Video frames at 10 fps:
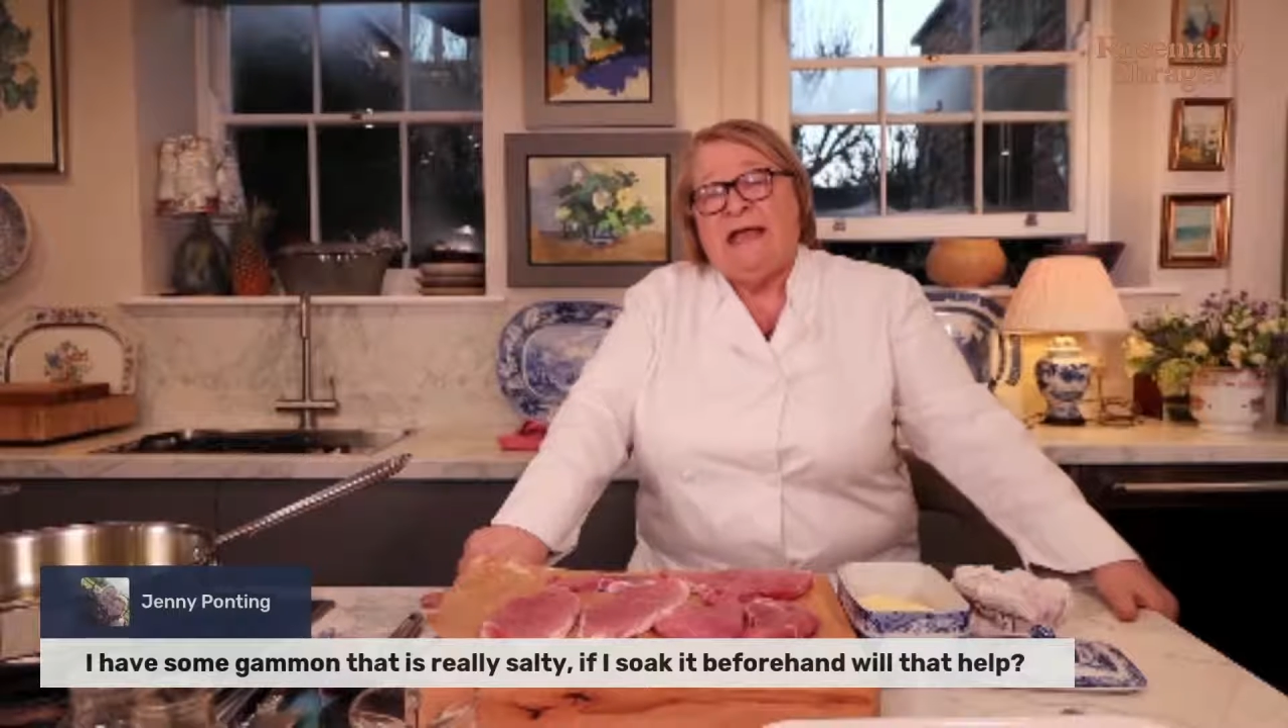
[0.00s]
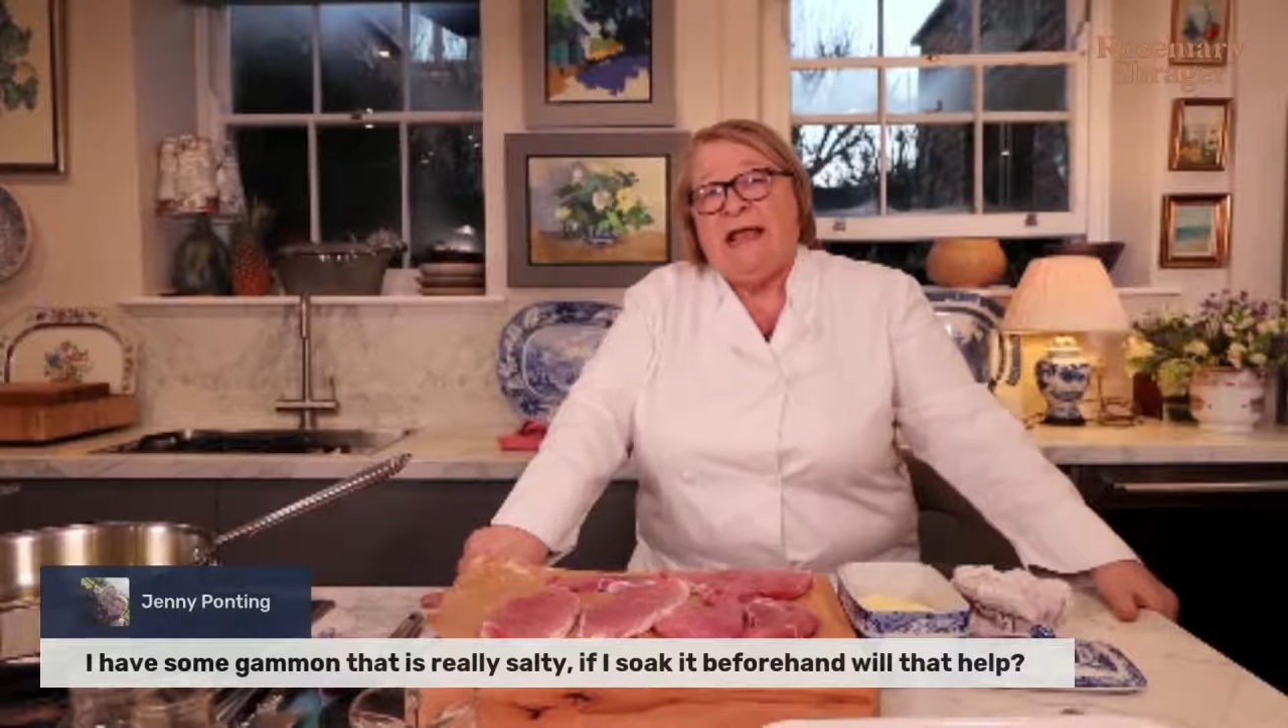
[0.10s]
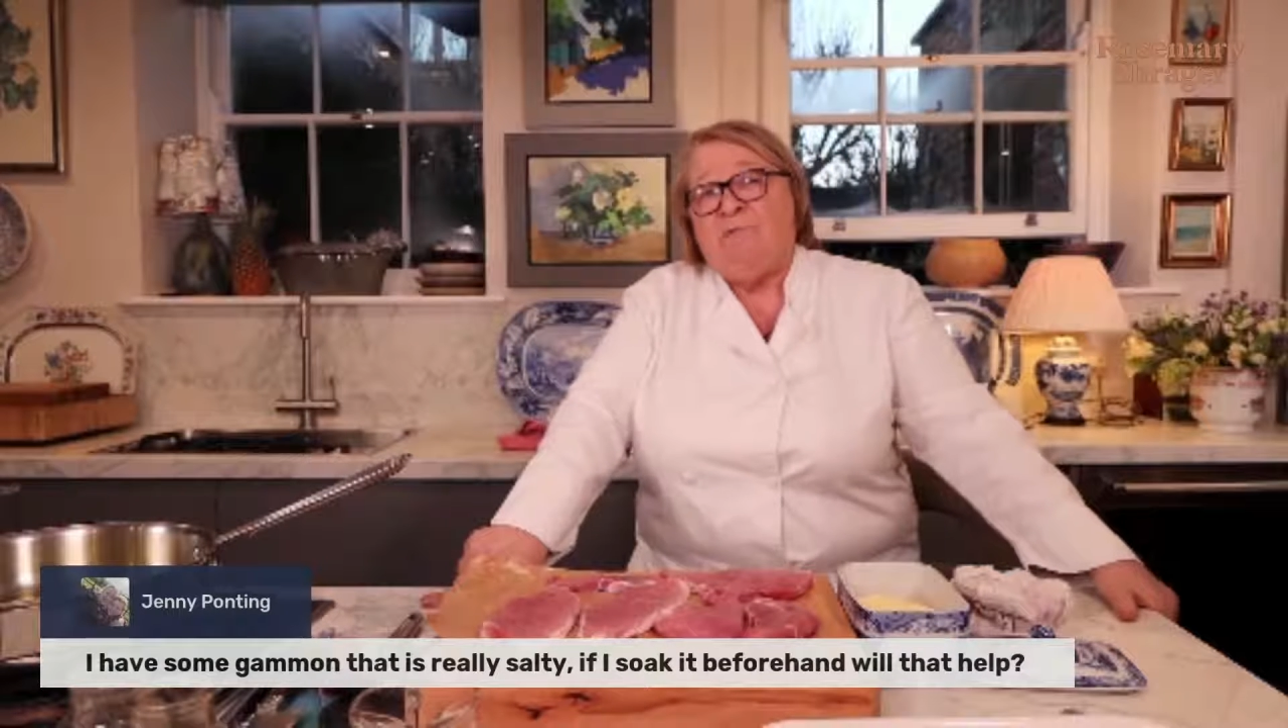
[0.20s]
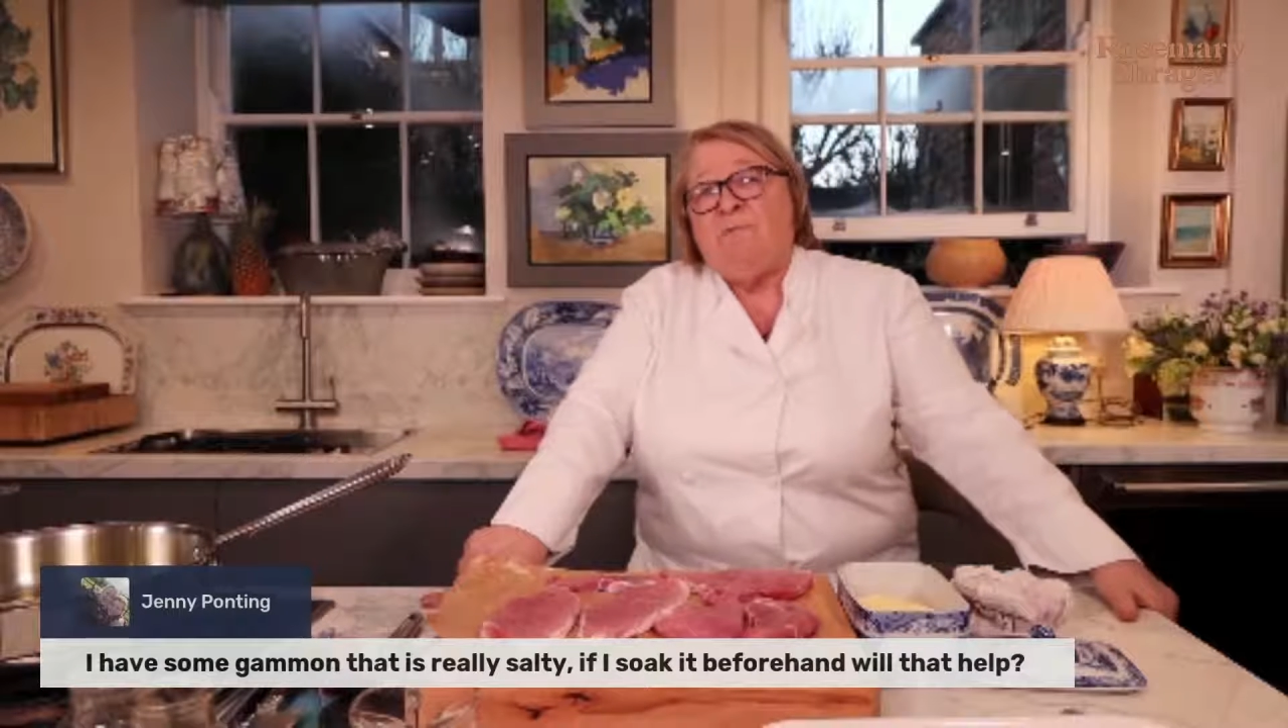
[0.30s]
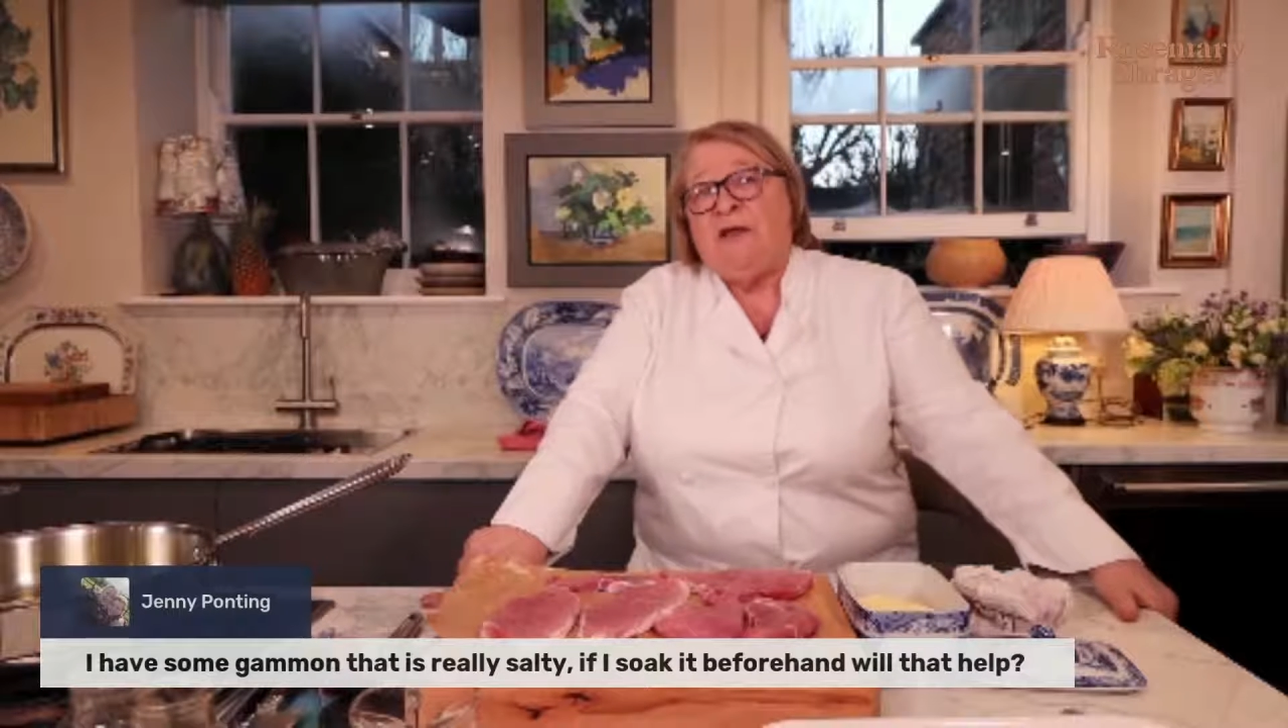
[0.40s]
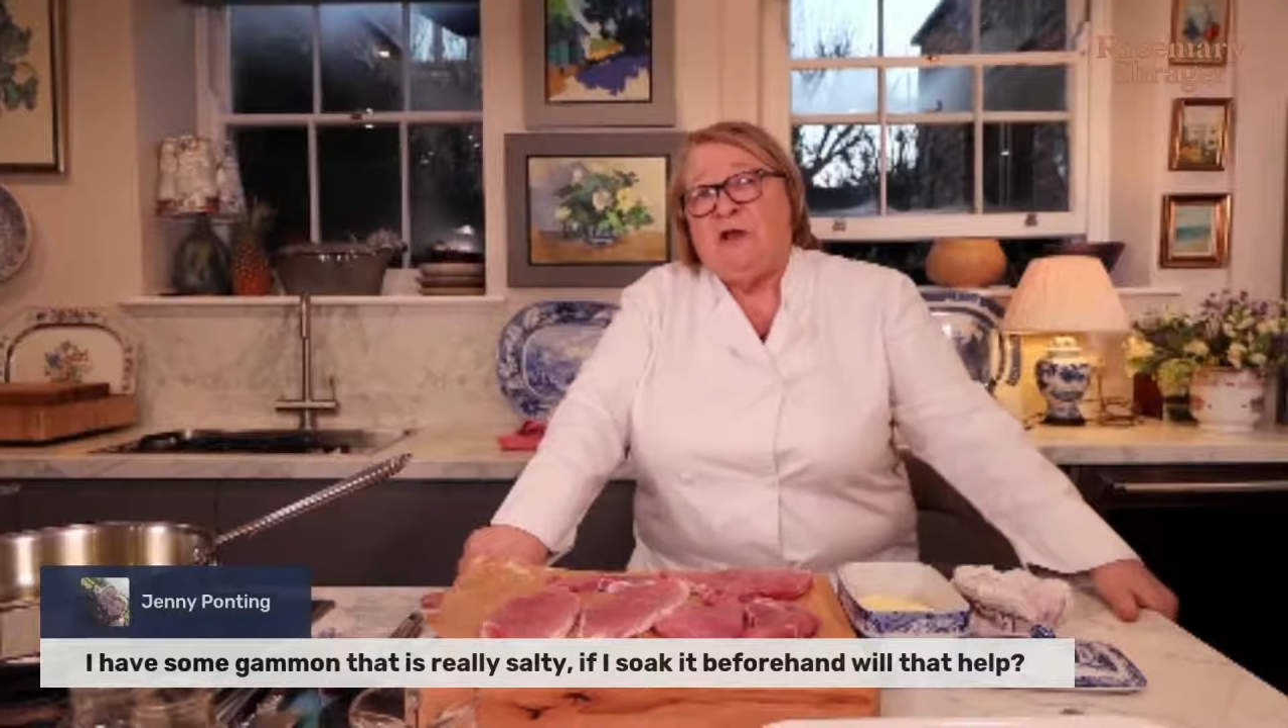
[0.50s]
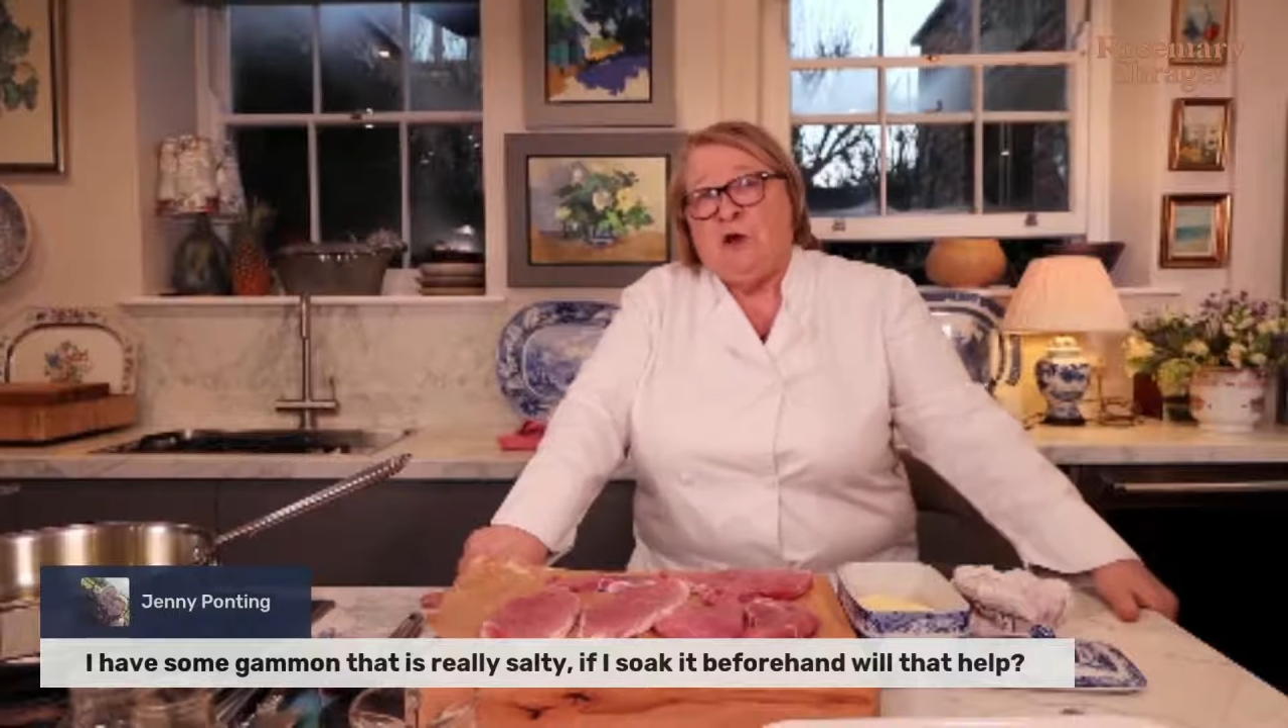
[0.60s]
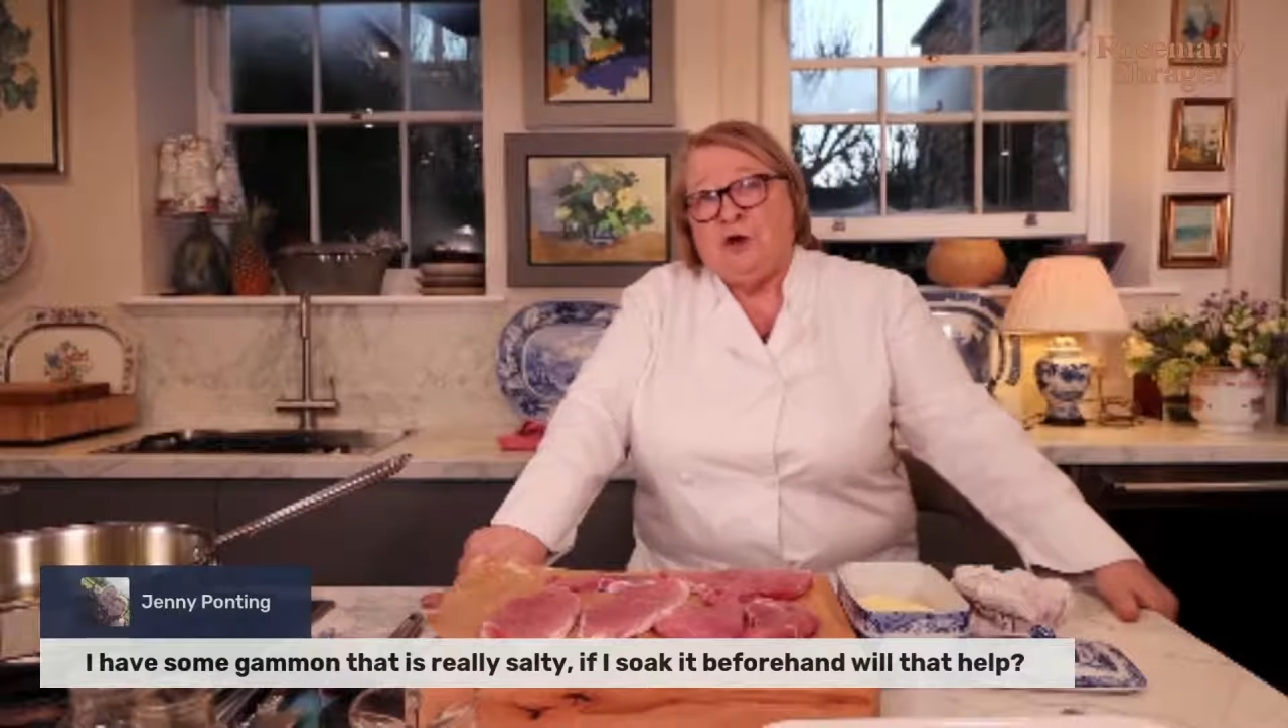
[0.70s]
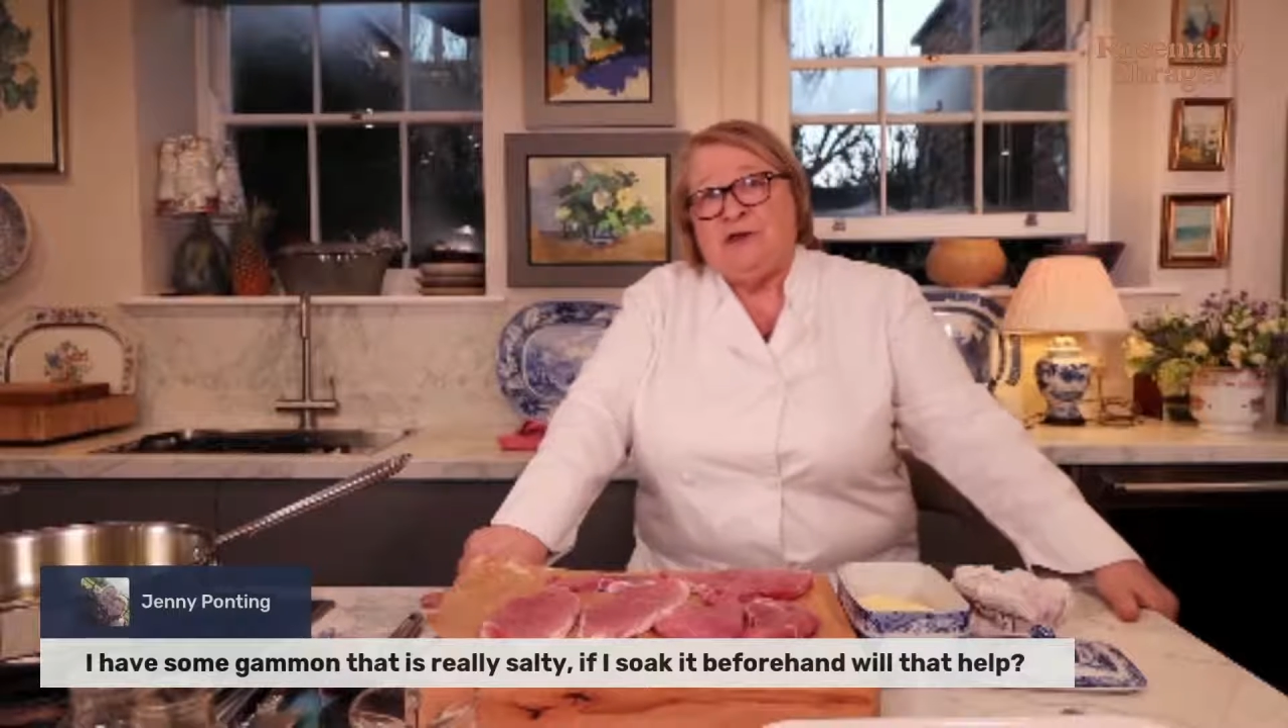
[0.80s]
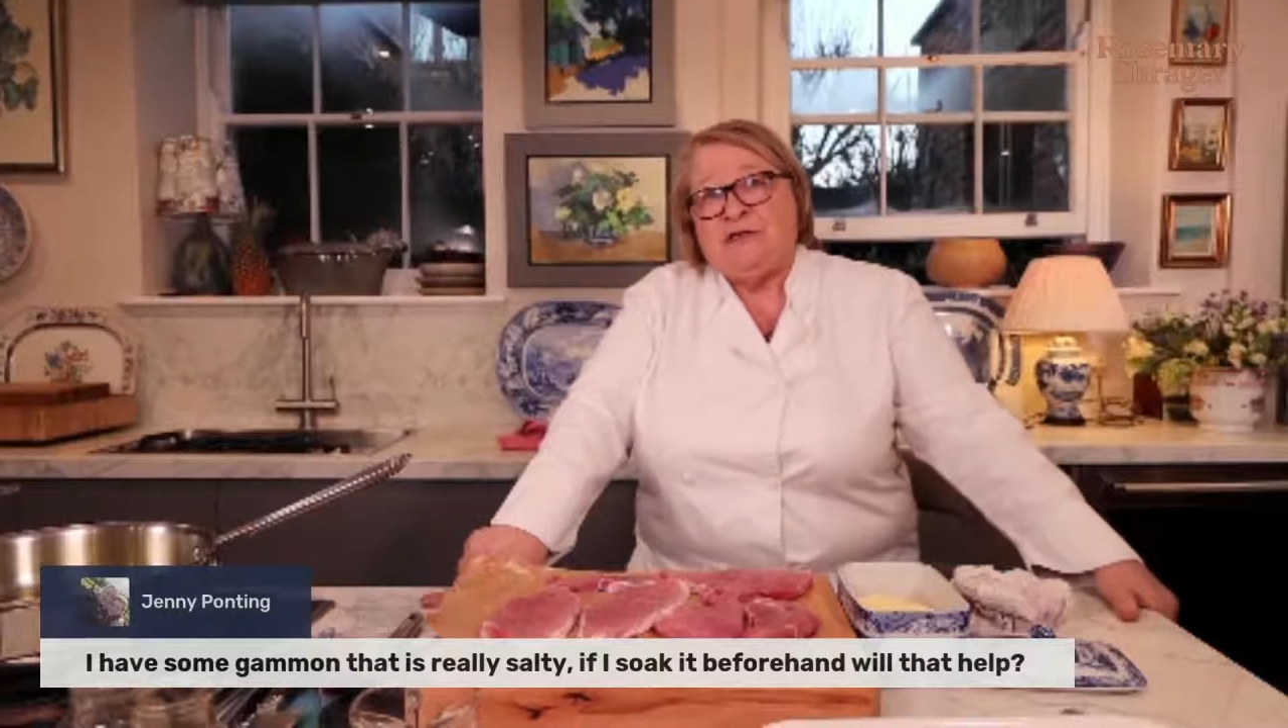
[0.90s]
It would be good